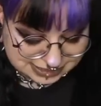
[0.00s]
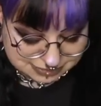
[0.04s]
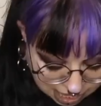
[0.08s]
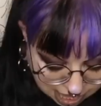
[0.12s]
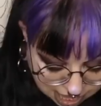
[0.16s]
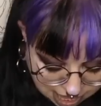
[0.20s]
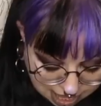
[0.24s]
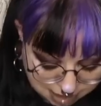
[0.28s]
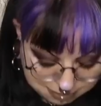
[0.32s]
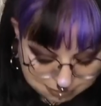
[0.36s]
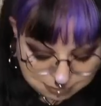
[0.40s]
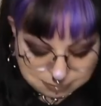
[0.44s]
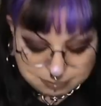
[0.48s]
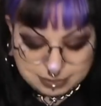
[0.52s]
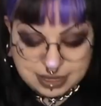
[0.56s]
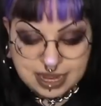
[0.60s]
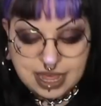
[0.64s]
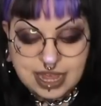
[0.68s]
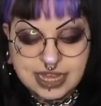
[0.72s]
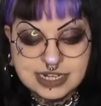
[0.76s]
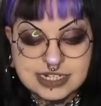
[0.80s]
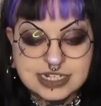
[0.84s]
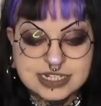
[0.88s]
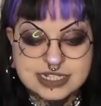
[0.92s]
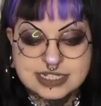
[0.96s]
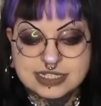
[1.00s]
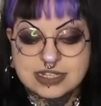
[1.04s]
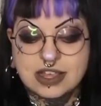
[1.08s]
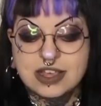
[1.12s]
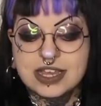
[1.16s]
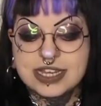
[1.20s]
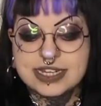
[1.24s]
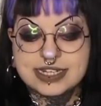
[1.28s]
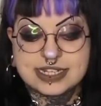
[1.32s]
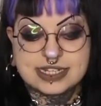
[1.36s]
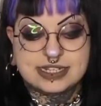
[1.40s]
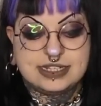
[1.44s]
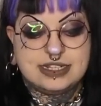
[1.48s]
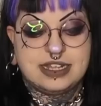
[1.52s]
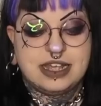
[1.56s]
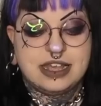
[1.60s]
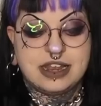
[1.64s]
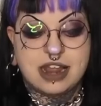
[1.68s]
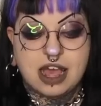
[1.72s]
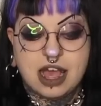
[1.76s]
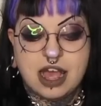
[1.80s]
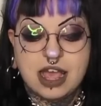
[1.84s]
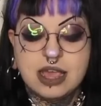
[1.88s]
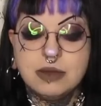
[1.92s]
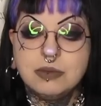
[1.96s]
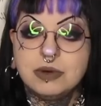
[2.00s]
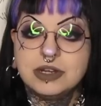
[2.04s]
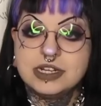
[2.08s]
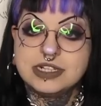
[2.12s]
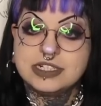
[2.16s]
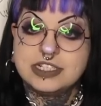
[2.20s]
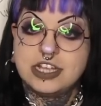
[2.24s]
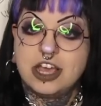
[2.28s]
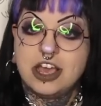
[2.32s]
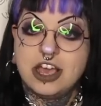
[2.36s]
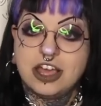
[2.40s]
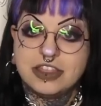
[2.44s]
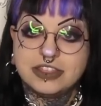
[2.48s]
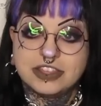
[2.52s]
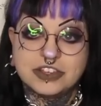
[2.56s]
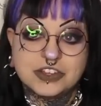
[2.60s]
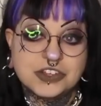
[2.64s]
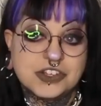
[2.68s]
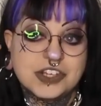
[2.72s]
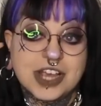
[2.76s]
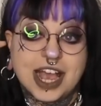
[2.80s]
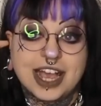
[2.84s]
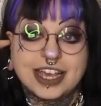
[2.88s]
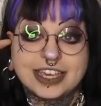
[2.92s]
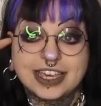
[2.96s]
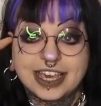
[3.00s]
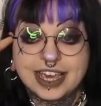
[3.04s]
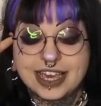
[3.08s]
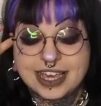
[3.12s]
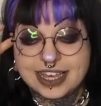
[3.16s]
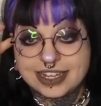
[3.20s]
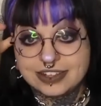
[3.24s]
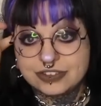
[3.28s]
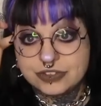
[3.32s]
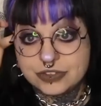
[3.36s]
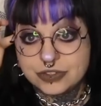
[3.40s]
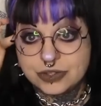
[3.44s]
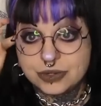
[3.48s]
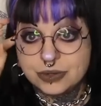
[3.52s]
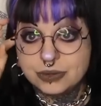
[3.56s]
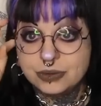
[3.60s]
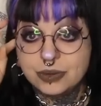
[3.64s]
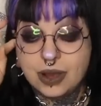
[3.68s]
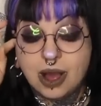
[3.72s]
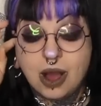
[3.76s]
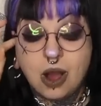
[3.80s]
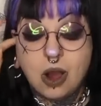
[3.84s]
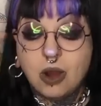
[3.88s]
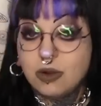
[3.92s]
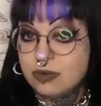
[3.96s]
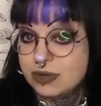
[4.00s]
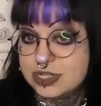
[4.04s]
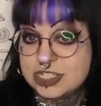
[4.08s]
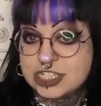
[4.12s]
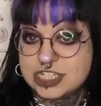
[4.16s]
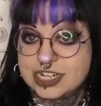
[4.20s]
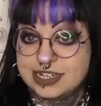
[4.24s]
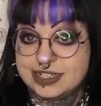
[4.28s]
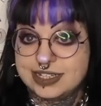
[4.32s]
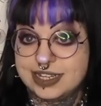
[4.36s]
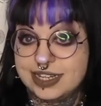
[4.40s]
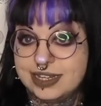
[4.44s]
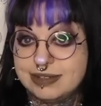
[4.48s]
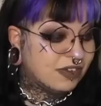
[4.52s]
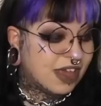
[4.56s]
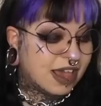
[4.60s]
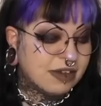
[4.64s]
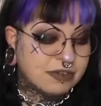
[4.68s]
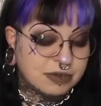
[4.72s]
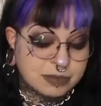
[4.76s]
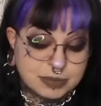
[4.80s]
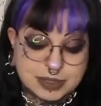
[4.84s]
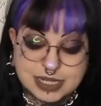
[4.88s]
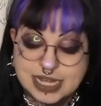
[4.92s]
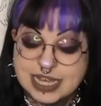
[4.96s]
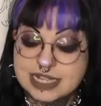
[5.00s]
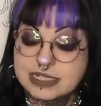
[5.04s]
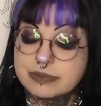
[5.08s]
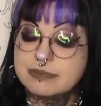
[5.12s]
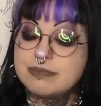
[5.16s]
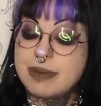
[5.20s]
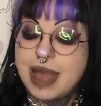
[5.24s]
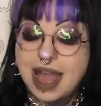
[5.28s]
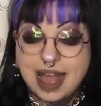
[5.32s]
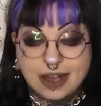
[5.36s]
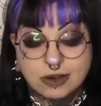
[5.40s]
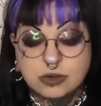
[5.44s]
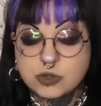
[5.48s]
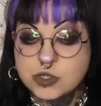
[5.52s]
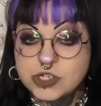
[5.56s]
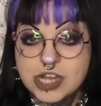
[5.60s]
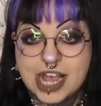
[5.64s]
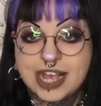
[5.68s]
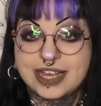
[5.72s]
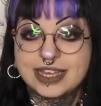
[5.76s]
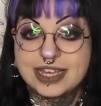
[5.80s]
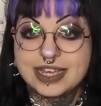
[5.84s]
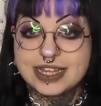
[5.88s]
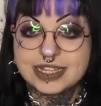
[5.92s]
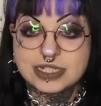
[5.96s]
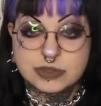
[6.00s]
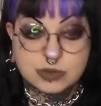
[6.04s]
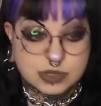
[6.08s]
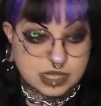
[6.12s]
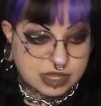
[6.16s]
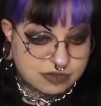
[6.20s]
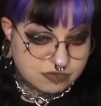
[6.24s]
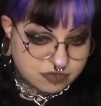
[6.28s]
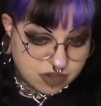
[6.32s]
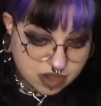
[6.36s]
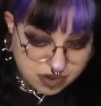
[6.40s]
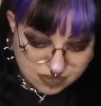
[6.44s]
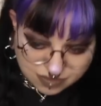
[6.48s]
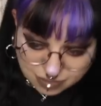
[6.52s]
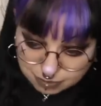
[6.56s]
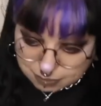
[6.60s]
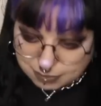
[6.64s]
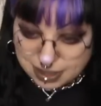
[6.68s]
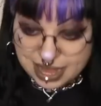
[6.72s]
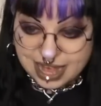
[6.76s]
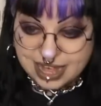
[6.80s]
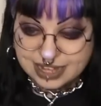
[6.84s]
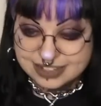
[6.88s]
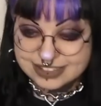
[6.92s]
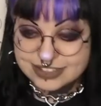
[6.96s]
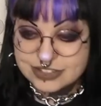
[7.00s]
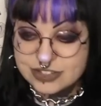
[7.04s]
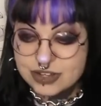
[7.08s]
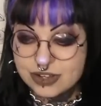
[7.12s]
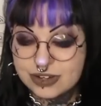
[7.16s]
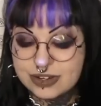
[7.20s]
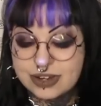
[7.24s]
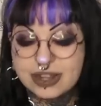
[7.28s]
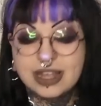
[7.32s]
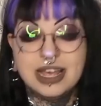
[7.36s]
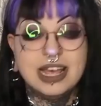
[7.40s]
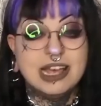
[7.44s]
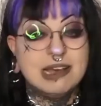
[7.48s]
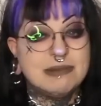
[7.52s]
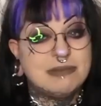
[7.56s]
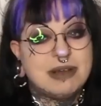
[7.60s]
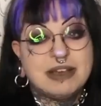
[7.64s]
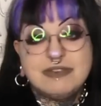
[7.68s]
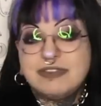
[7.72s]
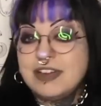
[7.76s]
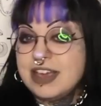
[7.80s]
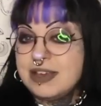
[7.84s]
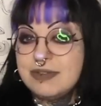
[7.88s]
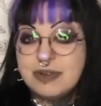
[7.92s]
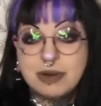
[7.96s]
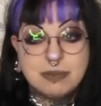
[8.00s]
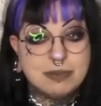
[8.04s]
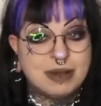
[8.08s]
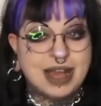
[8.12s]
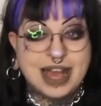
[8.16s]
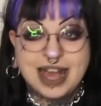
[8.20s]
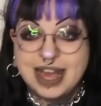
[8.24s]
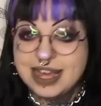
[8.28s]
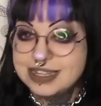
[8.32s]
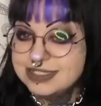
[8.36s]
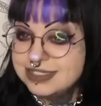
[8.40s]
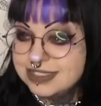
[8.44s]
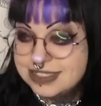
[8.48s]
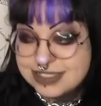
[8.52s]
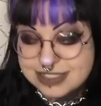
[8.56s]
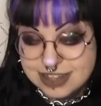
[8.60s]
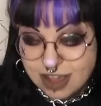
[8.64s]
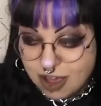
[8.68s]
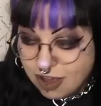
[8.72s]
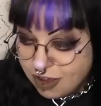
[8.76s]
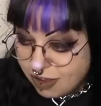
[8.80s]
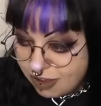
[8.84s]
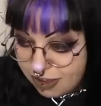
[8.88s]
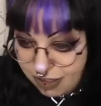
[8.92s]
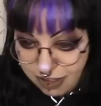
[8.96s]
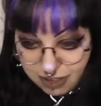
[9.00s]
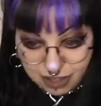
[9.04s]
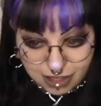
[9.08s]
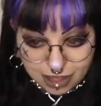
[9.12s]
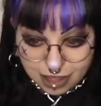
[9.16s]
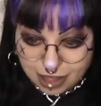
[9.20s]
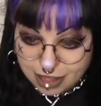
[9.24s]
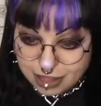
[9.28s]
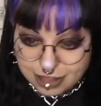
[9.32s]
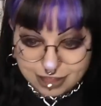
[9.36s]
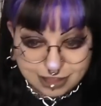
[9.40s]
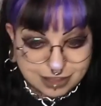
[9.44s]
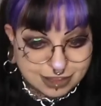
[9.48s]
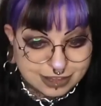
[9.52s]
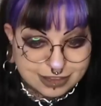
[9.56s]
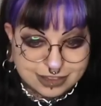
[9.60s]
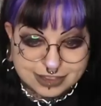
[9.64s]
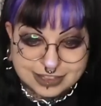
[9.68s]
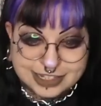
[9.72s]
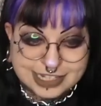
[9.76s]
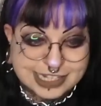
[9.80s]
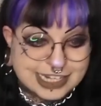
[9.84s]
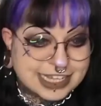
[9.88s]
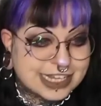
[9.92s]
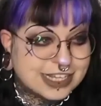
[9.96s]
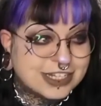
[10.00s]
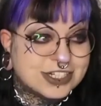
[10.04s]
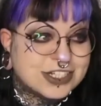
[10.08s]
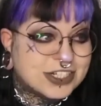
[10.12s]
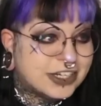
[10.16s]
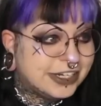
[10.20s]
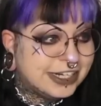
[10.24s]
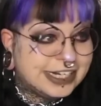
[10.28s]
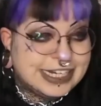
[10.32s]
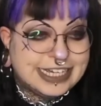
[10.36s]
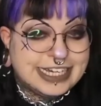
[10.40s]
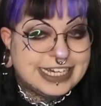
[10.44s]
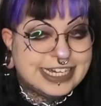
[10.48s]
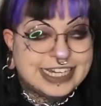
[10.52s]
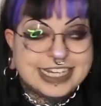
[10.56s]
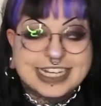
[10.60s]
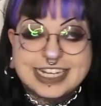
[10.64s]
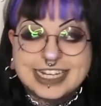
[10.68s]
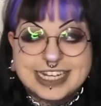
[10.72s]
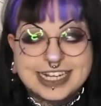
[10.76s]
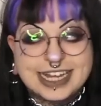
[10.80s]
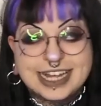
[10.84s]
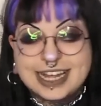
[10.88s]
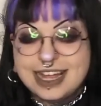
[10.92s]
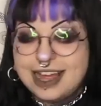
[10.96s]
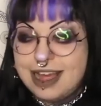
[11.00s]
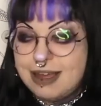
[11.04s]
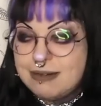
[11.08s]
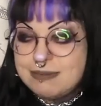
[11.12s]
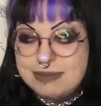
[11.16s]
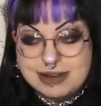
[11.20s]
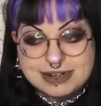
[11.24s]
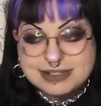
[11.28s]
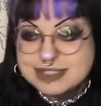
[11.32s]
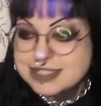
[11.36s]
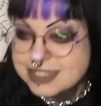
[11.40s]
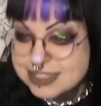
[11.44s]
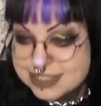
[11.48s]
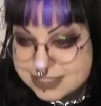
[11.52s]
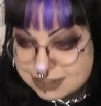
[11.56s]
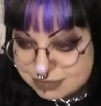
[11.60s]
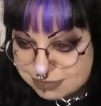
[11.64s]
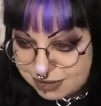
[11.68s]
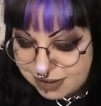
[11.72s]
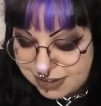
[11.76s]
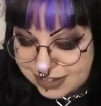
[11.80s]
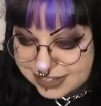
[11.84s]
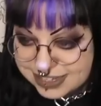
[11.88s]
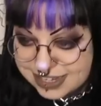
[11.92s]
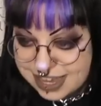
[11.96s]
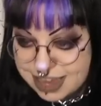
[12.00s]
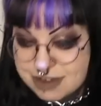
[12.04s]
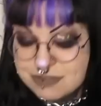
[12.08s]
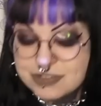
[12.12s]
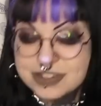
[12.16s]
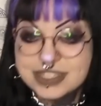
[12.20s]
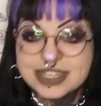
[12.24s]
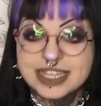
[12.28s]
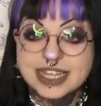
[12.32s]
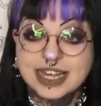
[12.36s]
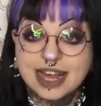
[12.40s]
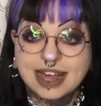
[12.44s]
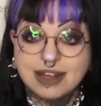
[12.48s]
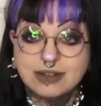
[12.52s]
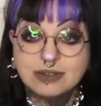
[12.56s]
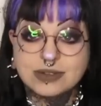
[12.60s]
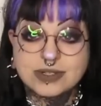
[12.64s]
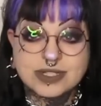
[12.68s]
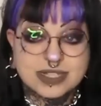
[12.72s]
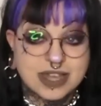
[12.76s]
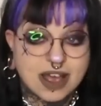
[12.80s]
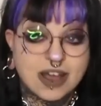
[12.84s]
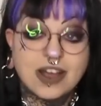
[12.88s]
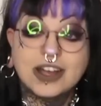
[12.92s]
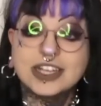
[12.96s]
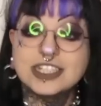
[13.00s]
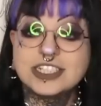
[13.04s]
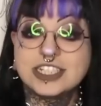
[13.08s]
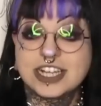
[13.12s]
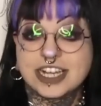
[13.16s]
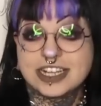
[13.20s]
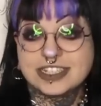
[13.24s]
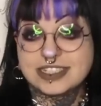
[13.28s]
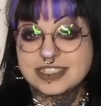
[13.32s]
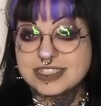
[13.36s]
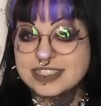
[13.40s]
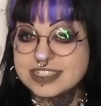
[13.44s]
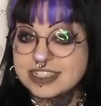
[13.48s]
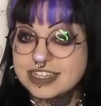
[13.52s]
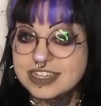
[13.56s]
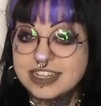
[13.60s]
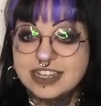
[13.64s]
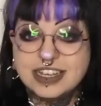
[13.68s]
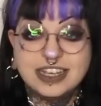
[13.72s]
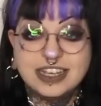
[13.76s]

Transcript: but I decided that I want to turn this jacket into a horror jacket. Everybody has battle jackets with their favourite bands on. My favourite bands are literally Motionless In White. Everything else I just